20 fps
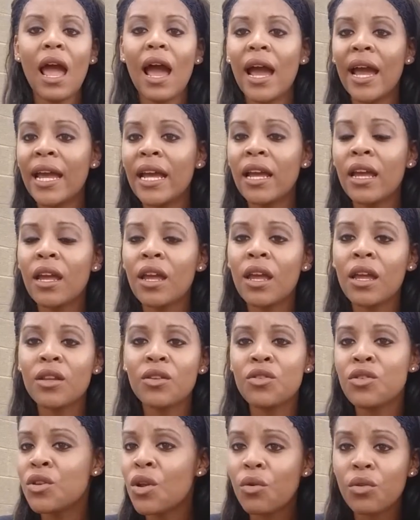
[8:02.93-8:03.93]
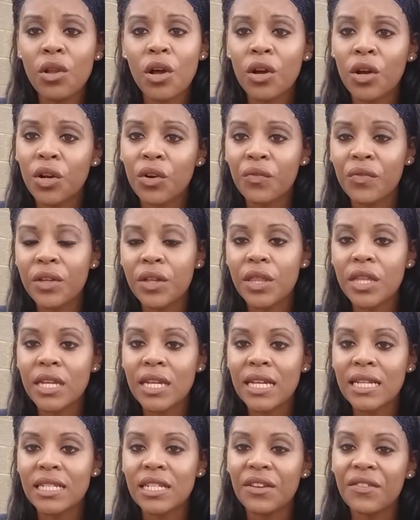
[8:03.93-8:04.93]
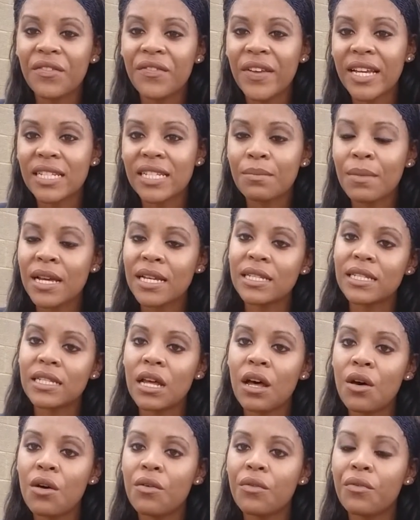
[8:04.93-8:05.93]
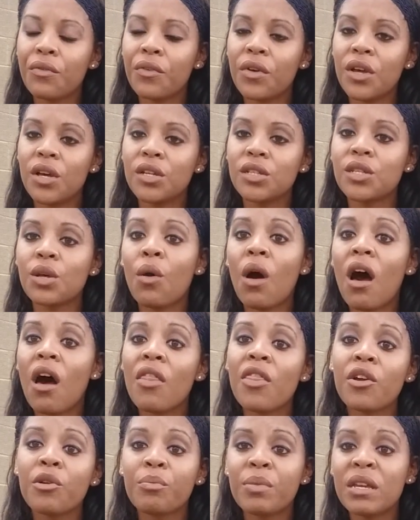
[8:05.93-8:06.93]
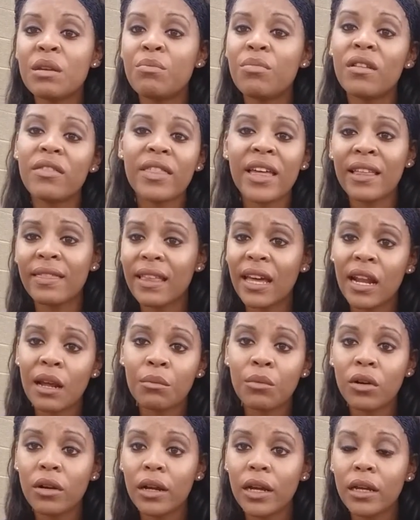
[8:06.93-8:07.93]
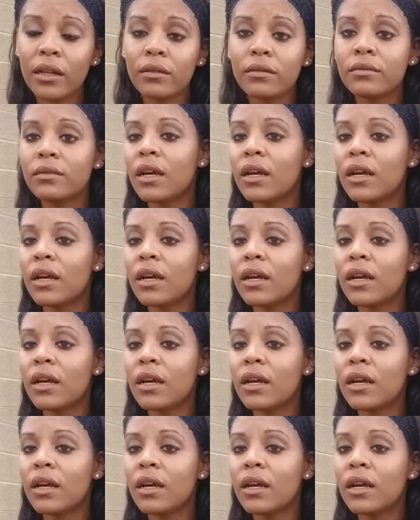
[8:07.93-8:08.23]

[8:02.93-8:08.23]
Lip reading: I no longer feel the need to fix myself so other people think that I'm great.